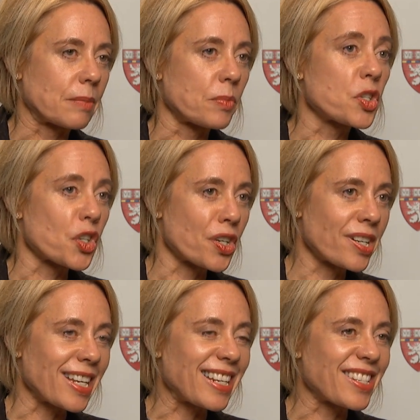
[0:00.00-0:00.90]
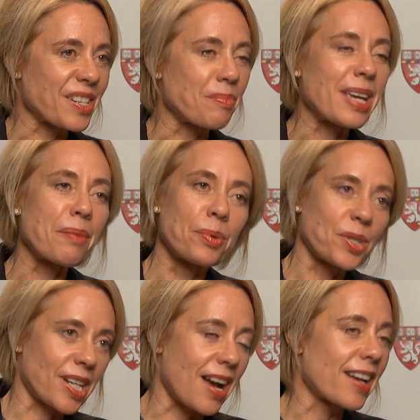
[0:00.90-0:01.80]
journey to be able
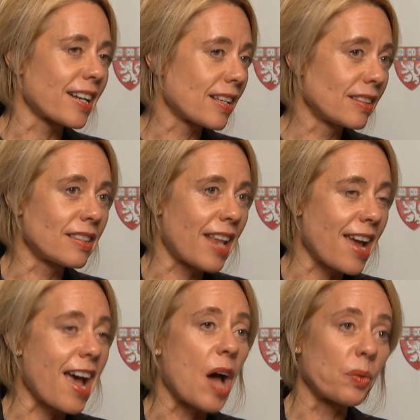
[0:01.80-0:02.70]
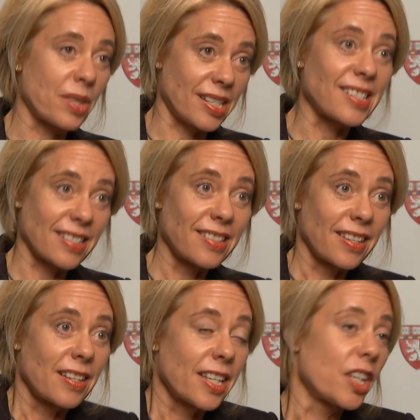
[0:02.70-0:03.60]
to kind of lay out this,
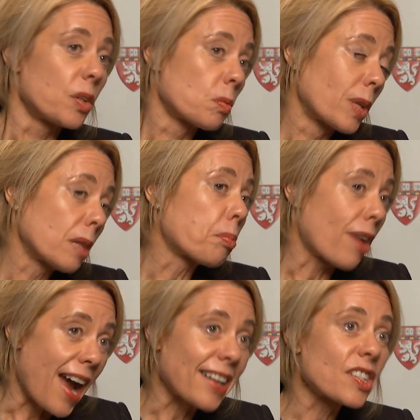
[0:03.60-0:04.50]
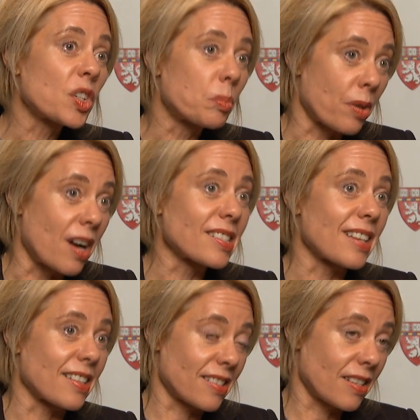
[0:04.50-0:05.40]
real practical
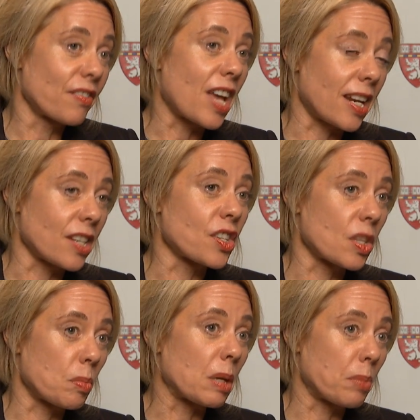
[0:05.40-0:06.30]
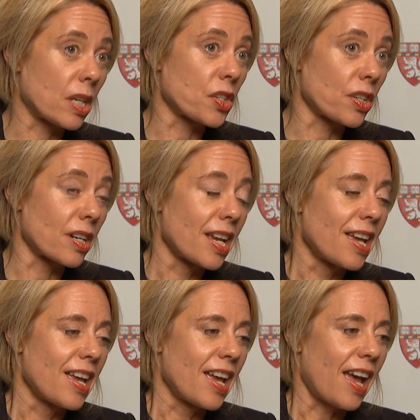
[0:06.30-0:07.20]
process of getting to the big picture.
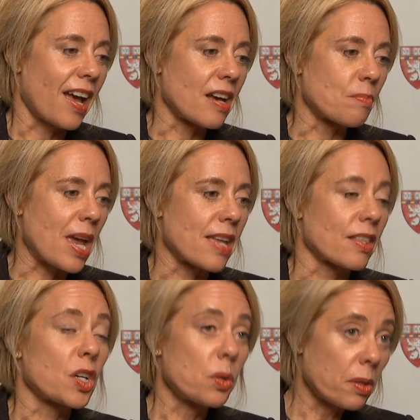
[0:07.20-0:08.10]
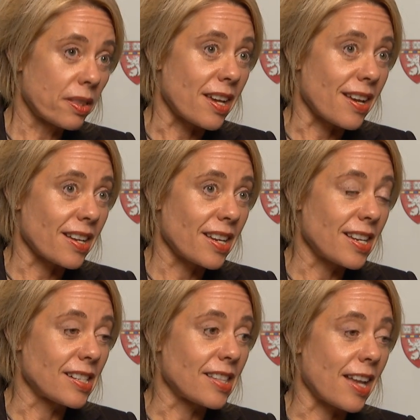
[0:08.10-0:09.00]
And the cool thing
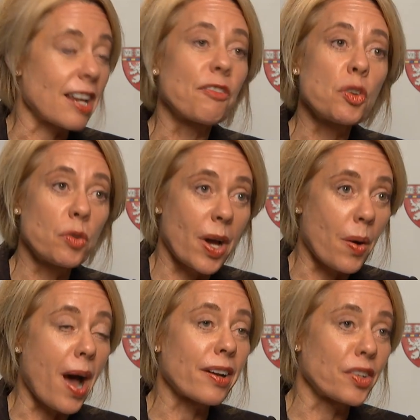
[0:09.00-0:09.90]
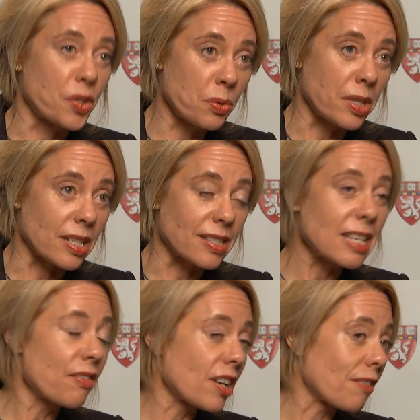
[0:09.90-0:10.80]
is that if you know how to do this,
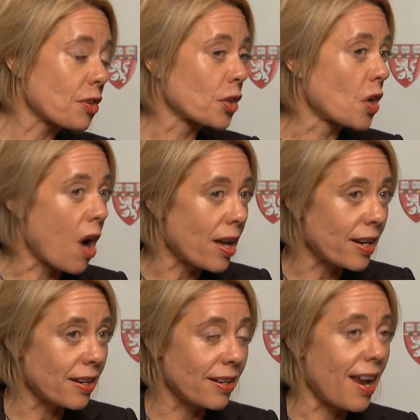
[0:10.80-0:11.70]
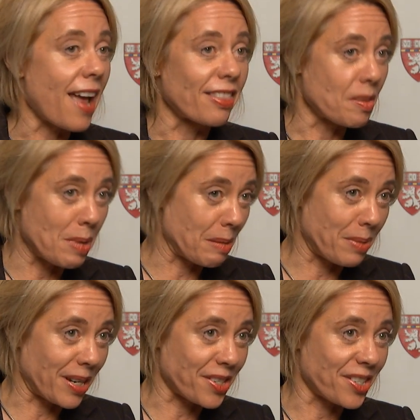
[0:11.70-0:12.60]
even if you're not at the big
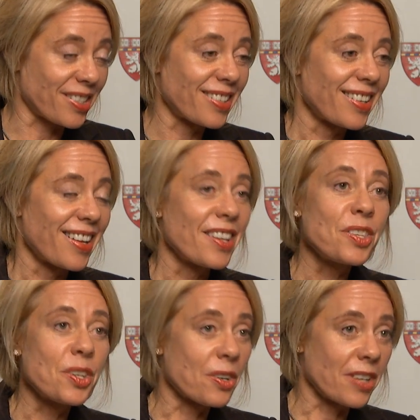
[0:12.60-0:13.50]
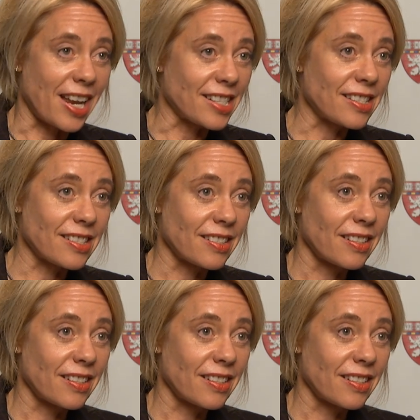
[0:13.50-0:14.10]
picture, you're less